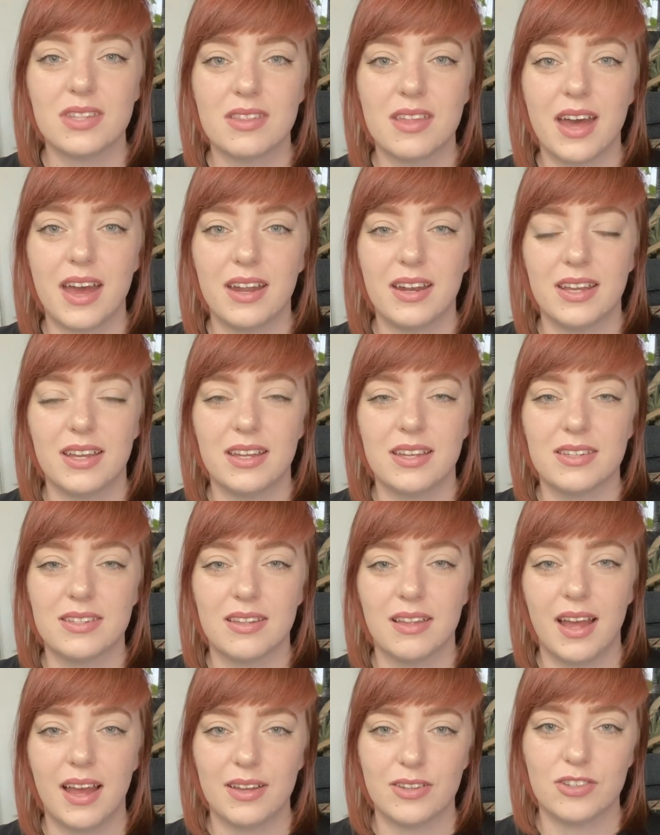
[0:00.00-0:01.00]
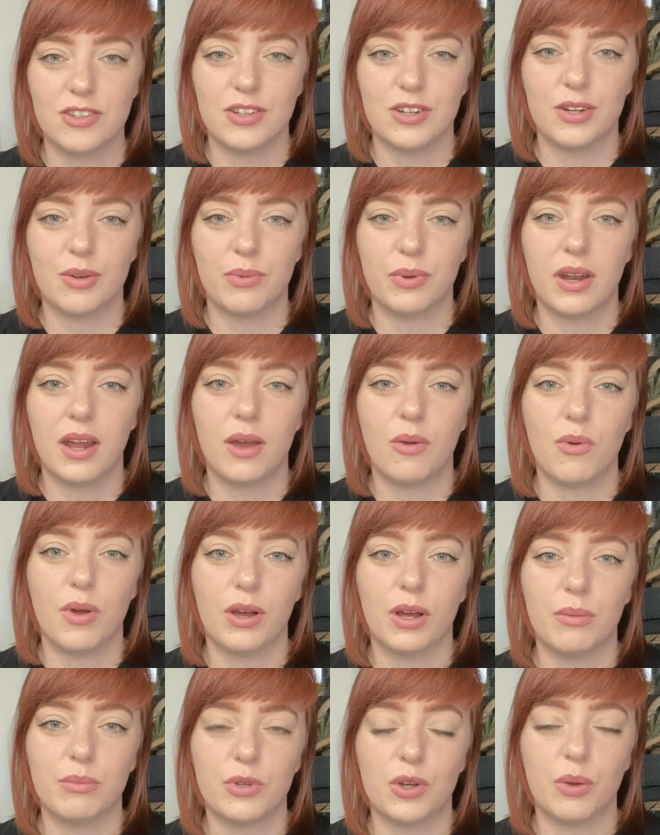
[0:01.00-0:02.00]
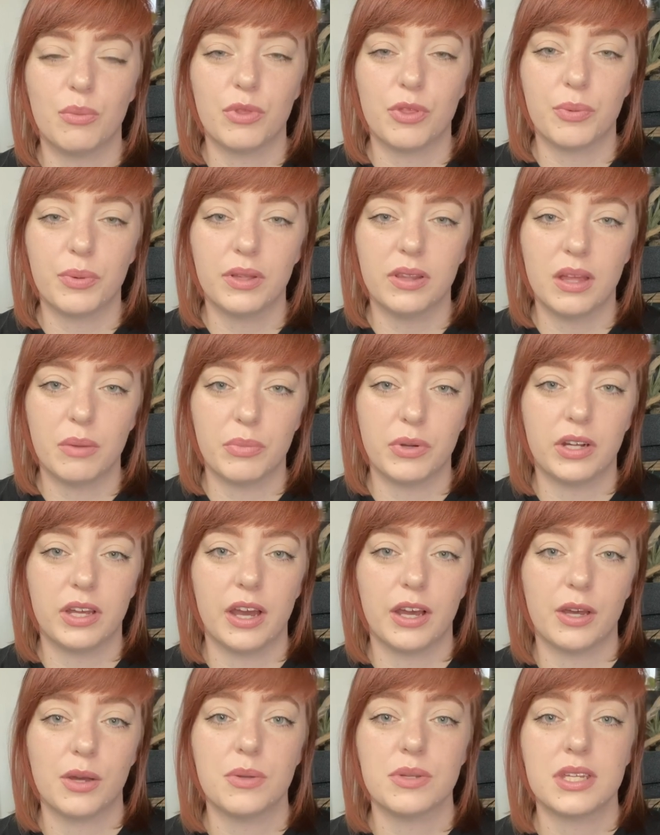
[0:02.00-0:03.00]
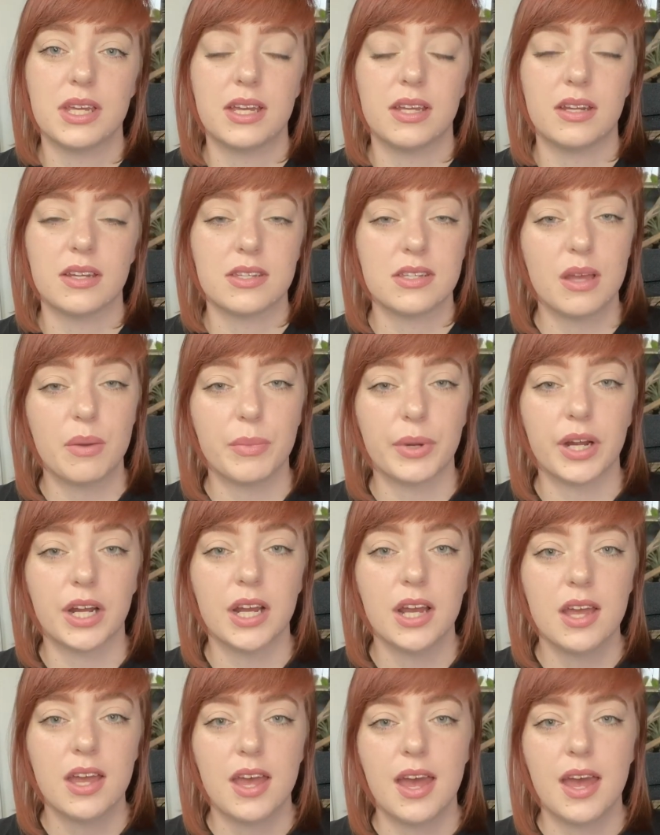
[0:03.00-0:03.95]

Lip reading: that is last year when I welcomed home three leopard geckos in a summer,